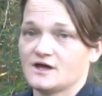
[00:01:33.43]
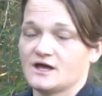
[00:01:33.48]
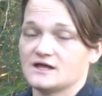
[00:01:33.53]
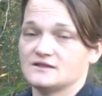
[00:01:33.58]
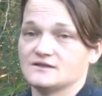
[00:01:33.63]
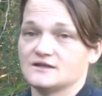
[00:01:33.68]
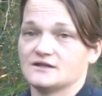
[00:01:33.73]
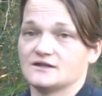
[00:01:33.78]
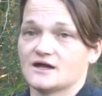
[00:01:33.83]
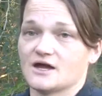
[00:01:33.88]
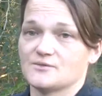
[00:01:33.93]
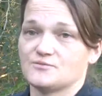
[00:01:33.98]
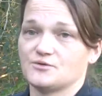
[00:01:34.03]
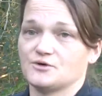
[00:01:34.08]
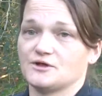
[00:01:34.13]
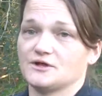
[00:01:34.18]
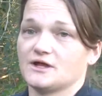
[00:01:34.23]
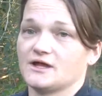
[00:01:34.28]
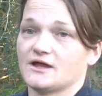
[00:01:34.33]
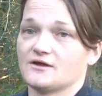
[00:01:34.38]
and then I
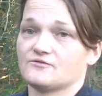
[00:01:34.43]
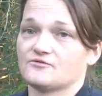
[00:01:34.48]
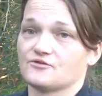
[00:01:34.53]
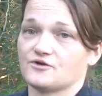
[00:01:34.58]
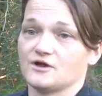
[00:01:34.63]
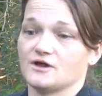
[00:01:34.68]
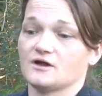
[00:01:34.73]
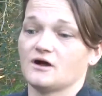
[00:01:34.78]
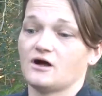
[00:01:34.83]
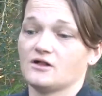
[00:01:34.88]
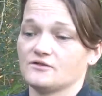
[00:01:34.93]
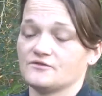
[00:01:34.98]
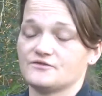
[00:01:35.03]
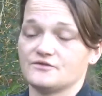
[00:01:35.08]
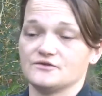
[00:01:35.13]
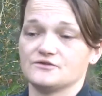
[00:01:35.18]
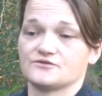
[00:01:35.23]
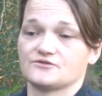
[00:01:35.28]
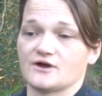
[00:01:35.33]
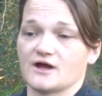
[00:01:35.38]
put all the
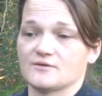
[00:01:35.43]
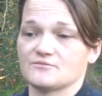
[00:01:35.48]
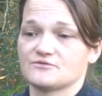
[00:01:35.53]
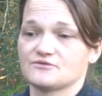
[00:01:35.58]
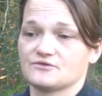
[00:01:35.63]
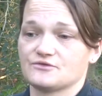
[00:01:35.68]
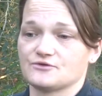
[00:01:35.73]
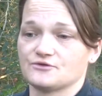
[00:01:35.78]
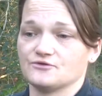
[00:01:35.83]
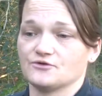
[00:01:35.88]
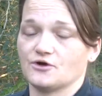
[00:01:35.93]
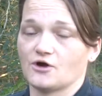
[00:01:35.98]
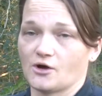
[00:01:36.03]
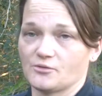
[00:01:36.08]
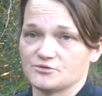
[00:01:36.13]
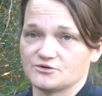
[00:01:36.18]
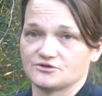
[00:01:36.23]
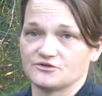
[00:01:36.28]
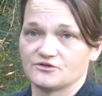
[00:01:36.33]
food scraps through garbage